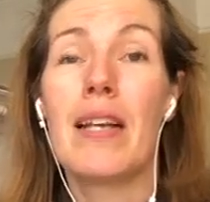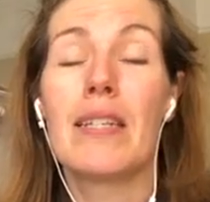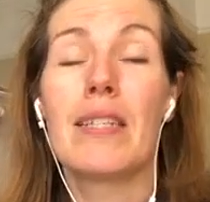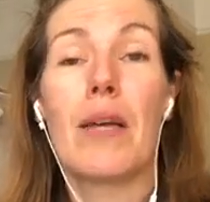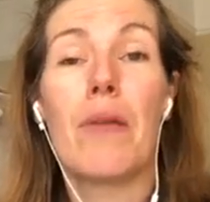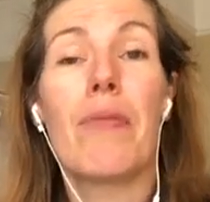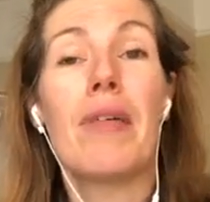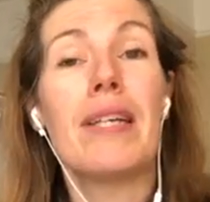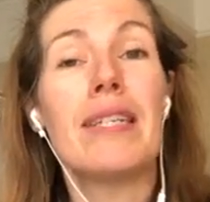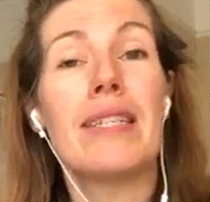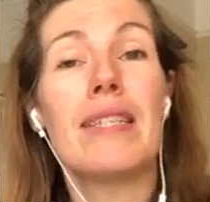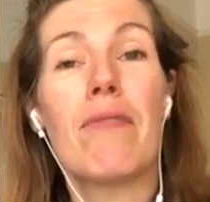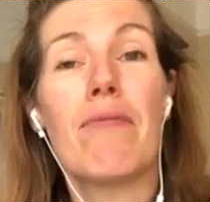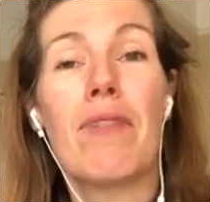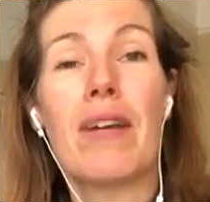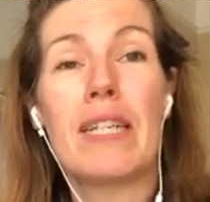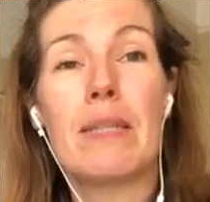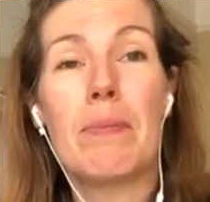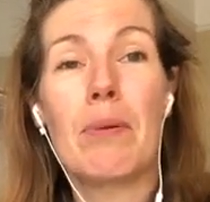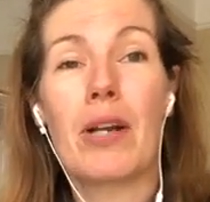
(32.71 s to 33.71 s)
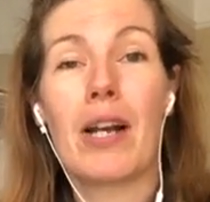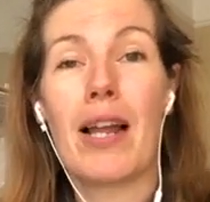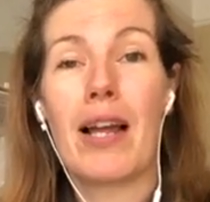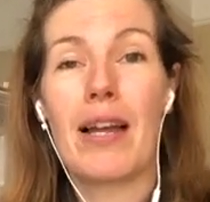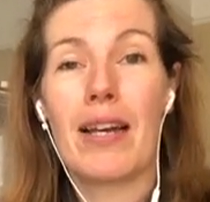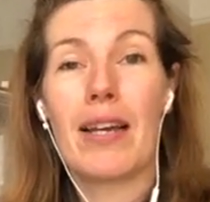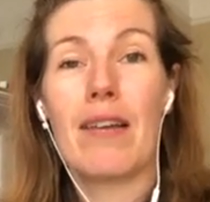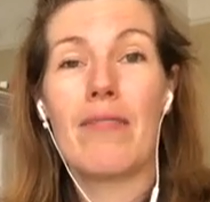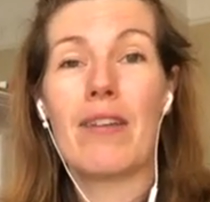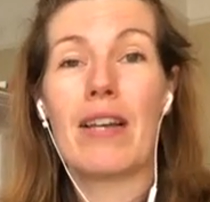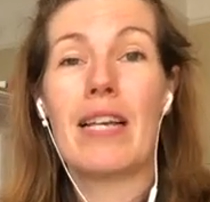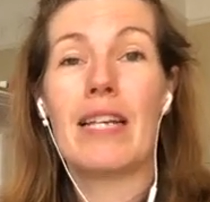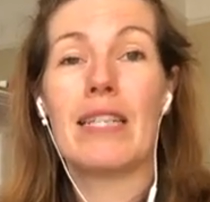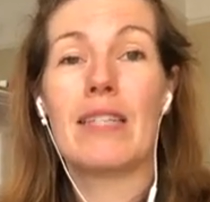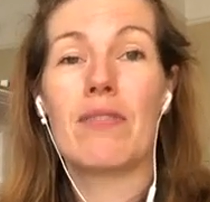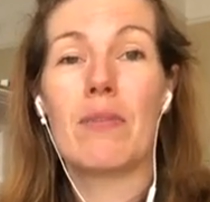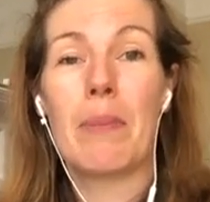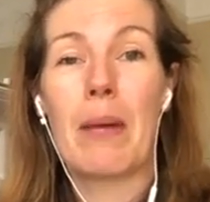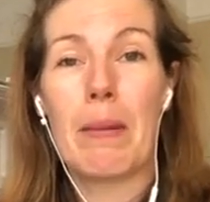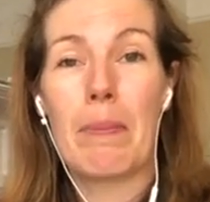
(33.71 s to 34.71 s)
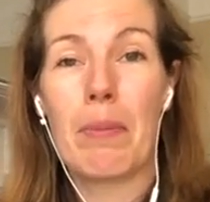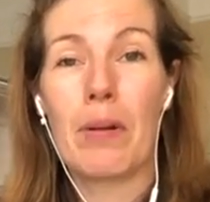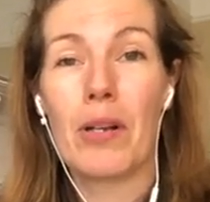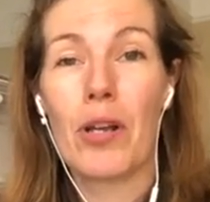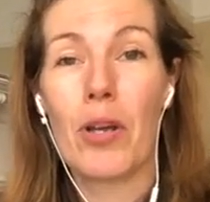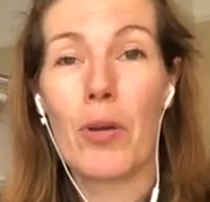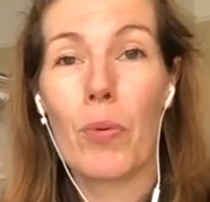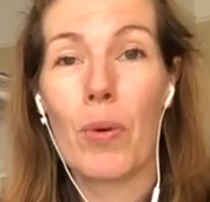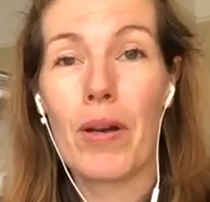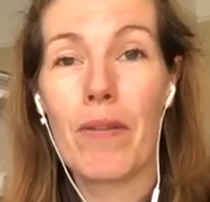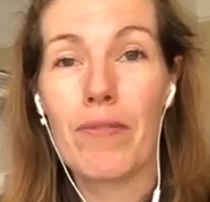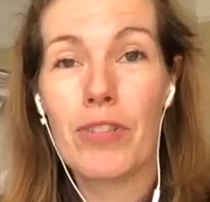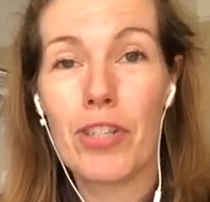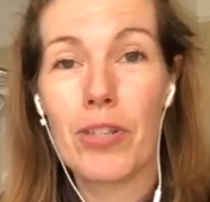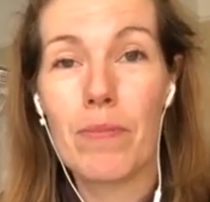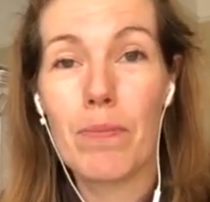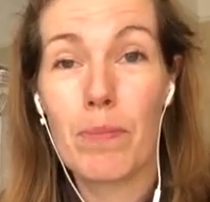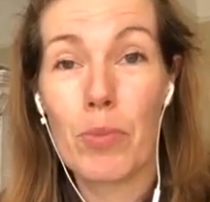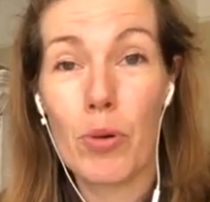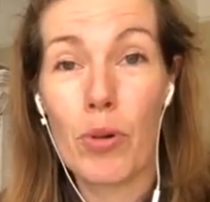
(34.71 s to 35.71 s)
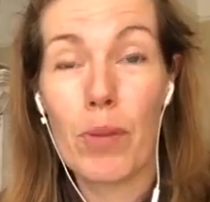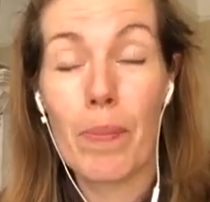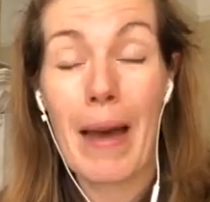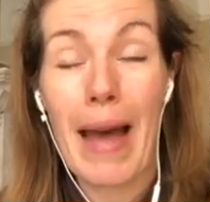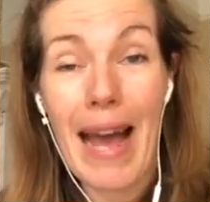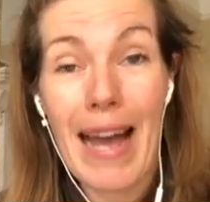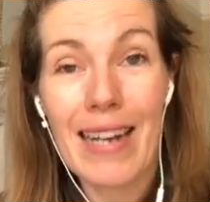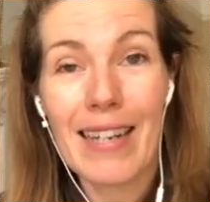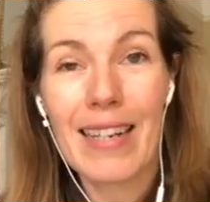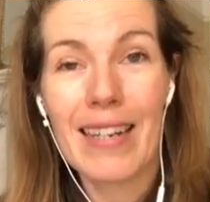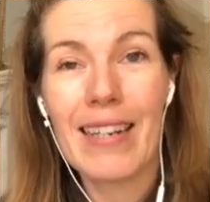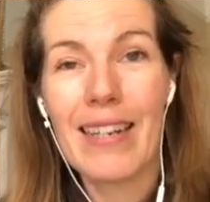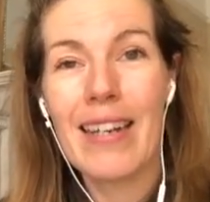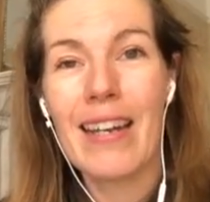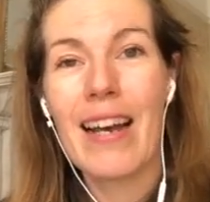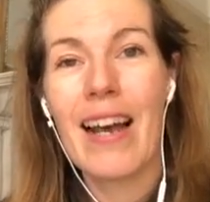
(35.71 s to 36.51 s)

So this Facebook Live is for people who have bought the pack.